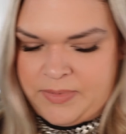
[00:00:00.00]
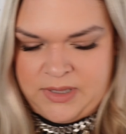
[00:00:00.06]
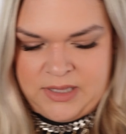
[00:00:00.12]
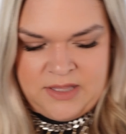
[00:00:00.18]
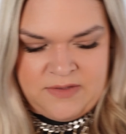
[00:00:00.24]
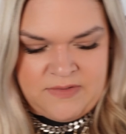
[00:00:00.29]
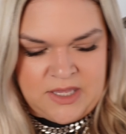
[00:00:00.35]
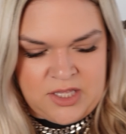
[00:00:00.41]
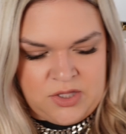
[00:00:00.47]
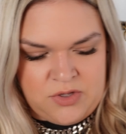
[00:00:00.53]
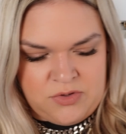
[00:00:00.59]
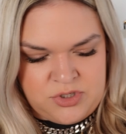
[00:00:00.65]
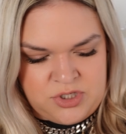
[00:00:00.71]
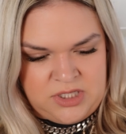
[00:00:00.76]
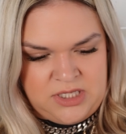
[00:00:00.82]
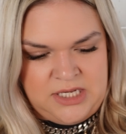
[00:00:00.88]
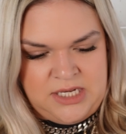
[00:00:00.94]
believe I
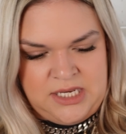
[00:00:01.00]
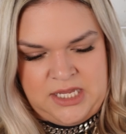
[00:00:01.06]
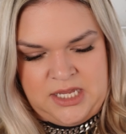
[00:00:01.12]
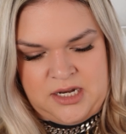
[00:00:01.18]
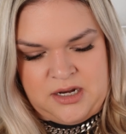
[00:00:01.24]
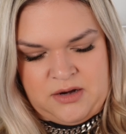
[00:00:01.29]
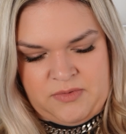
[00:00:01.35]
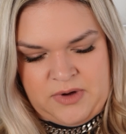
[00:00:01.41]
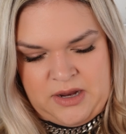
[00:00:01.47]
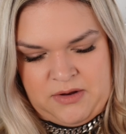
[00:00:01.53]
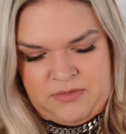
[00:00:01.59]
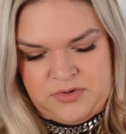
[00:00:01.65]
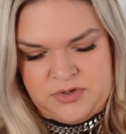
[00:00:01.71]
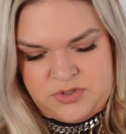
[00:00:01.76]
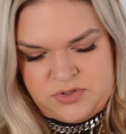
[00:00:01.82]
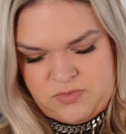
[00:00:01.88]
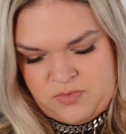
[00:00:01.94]
usually need
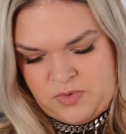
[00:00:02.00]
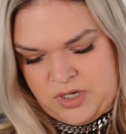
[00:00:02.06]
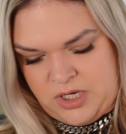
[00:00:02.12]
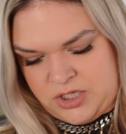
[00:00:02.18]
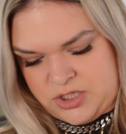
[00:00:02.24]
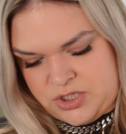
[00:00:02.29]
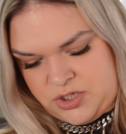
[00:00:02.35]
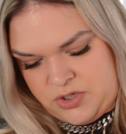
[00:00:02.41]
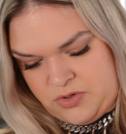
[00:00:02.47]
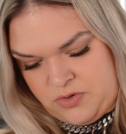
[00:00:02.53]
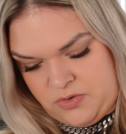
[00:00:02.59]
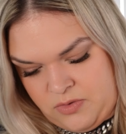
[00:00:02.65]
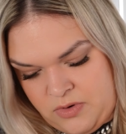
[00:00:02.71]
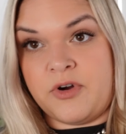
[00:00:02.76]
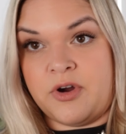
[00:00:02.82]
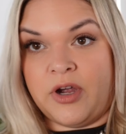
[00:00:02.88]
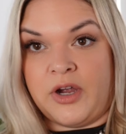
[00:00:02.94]
around twenty-two
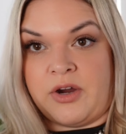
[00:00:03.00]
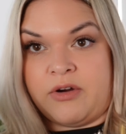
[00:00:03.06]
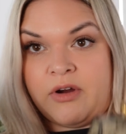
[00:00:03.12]
for a